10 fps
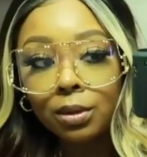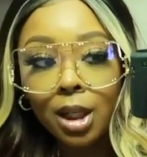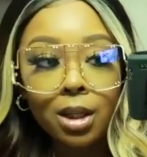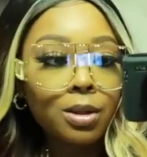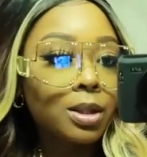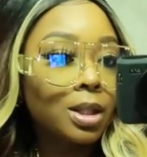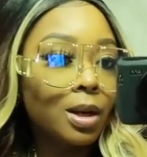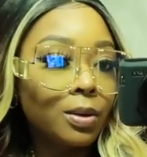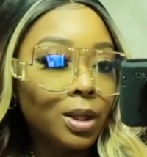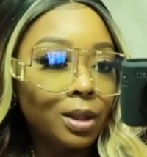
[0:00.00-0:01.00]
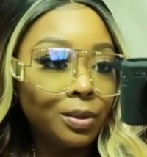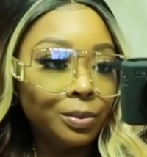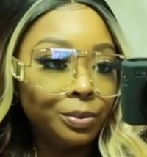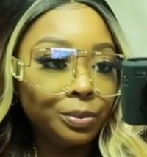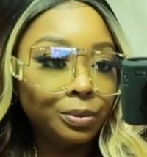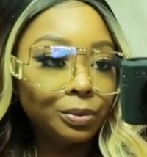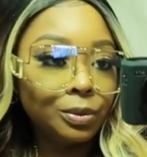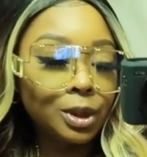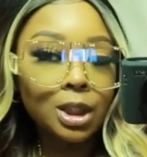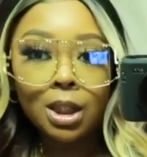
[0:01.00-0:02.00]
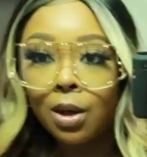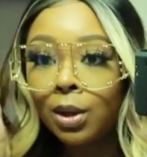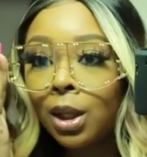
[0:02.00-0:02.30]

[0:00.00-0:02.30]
they're so cute so